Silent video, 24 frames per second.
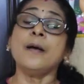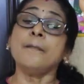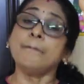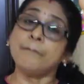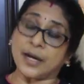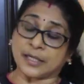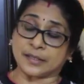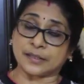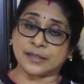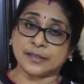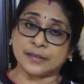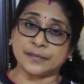
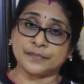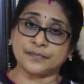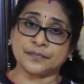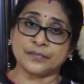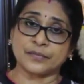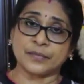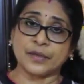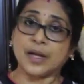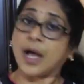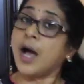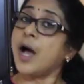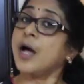But
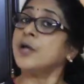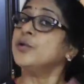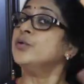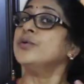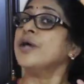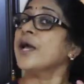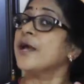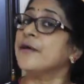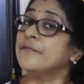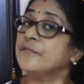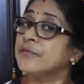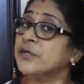are
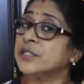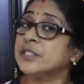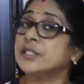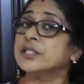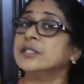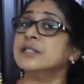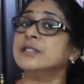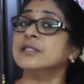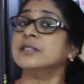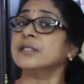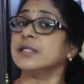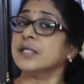you
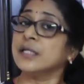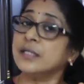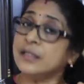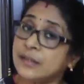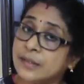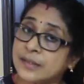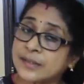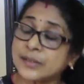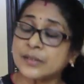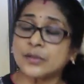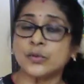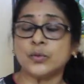efficient in
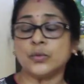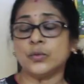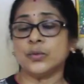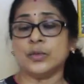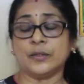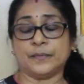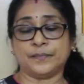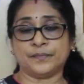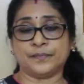the school?